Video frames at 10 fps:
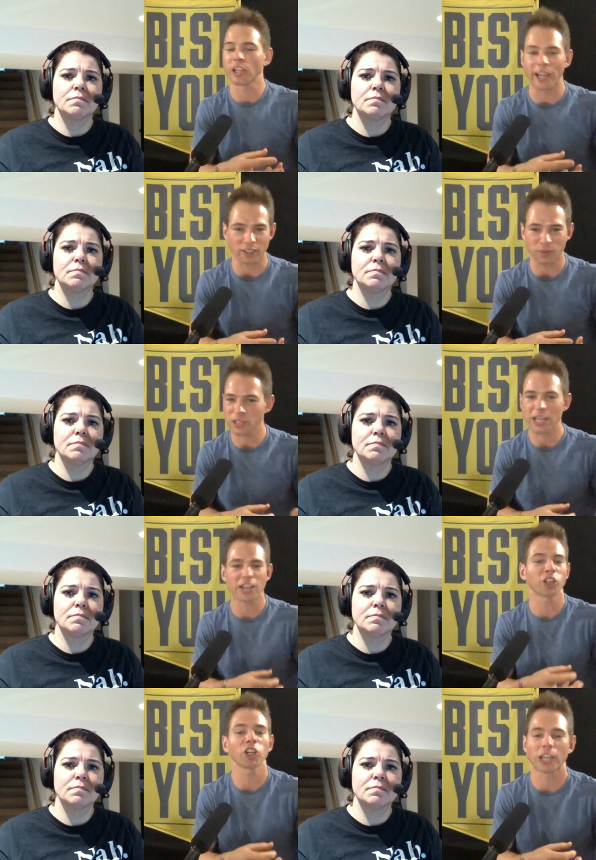Speaker 1: just clicked we
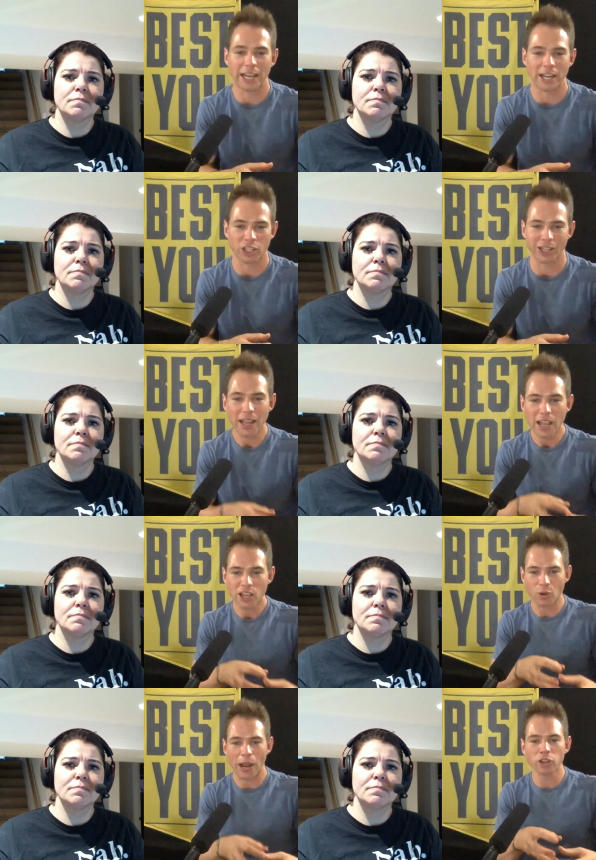just had a good connection
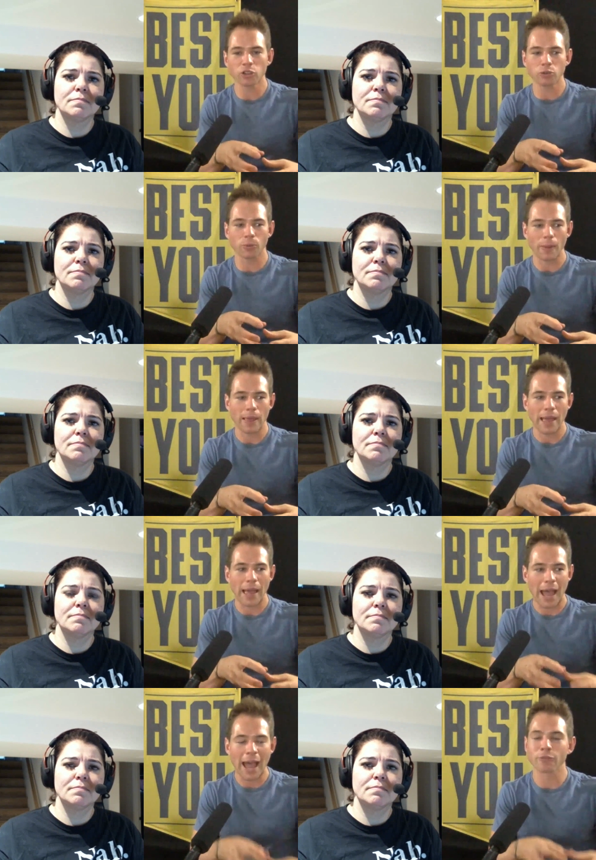so how do you
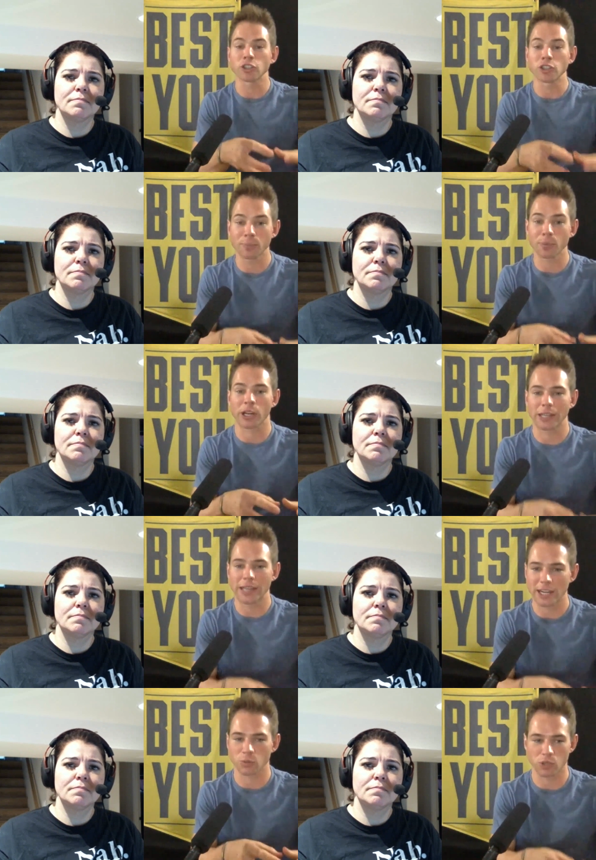have a deeper
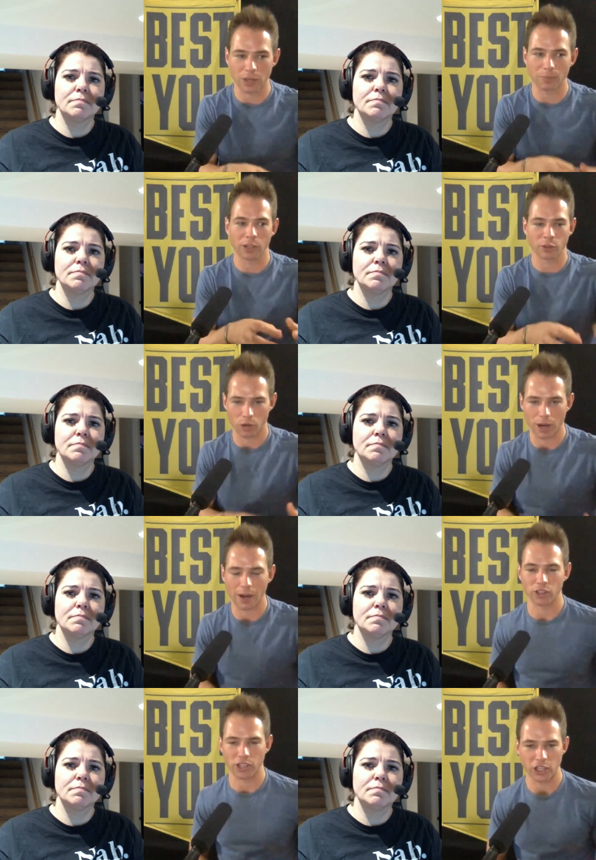connection with somebody through
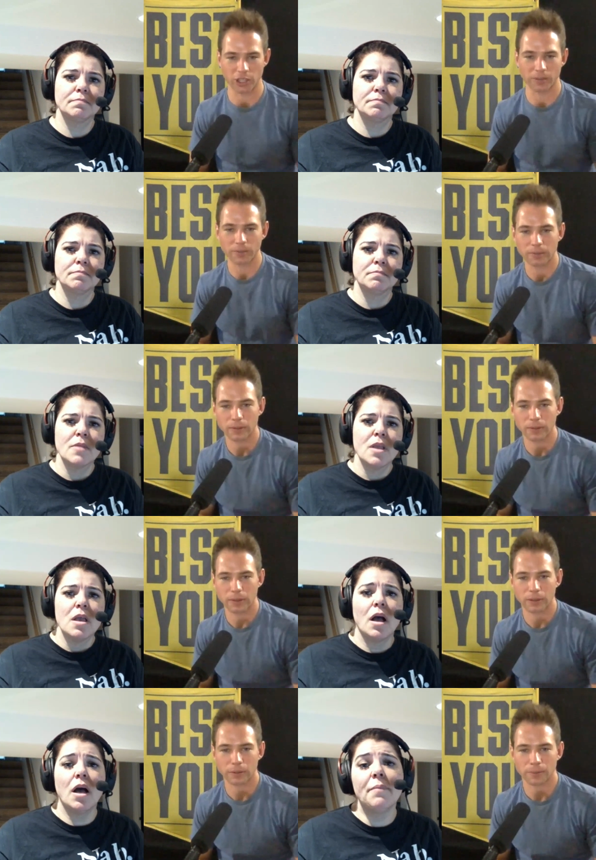a conversation
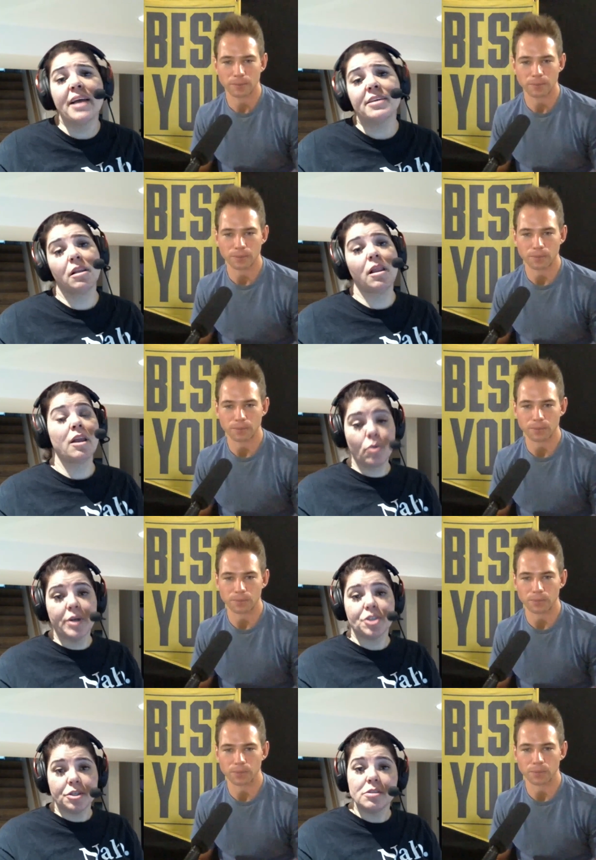
Speaker 2: um, ask a lot of
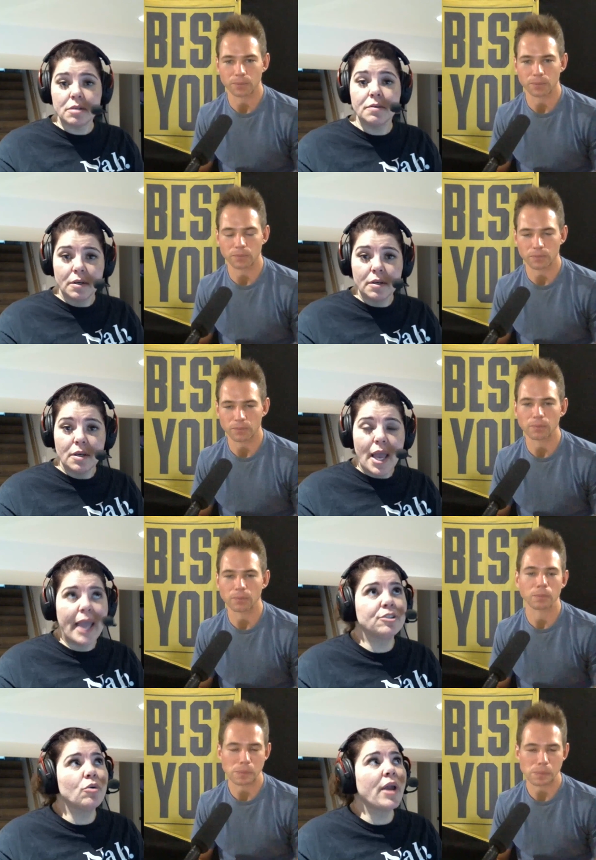questions
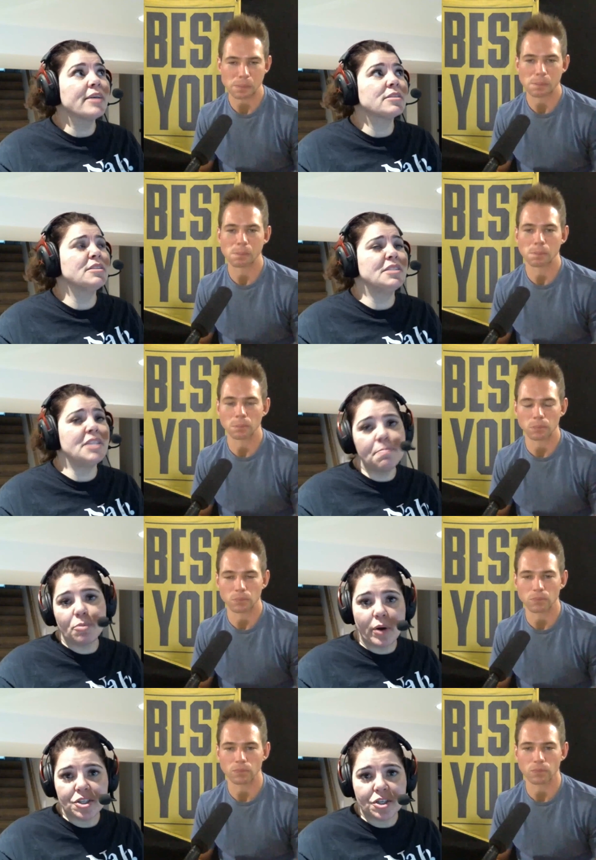and don't ask
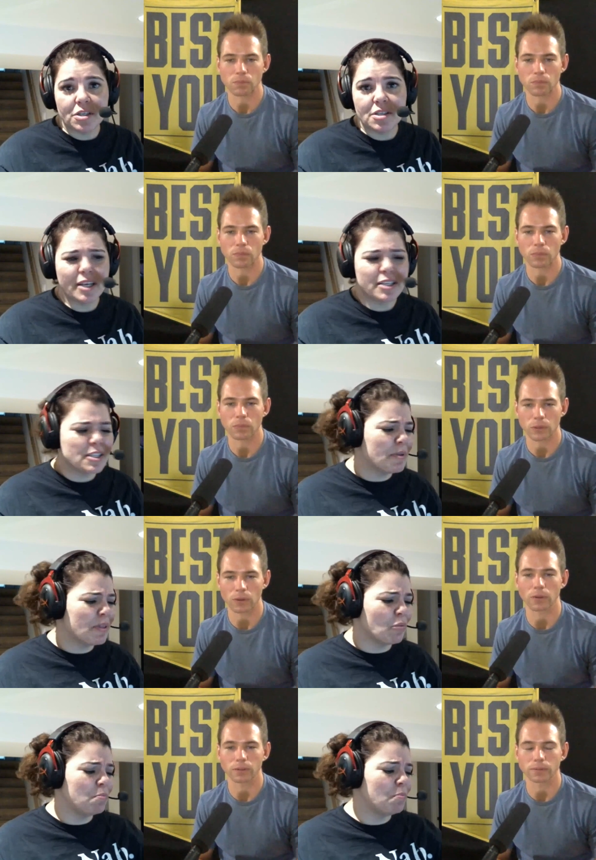deep questions like some
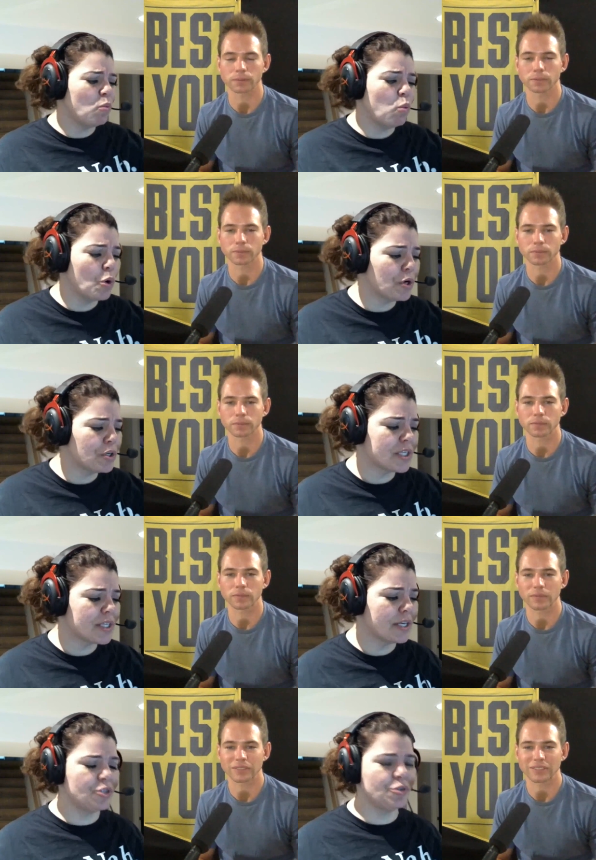of the worst
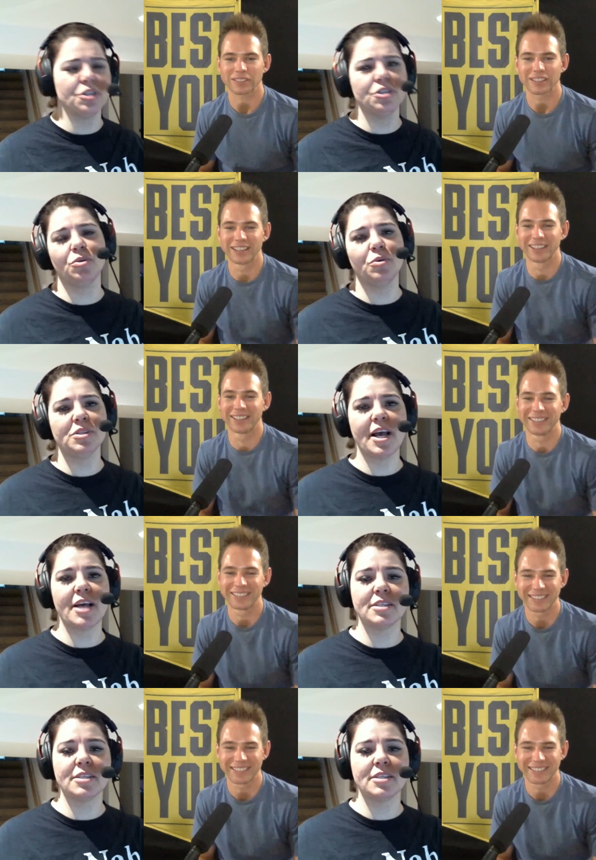things you can do is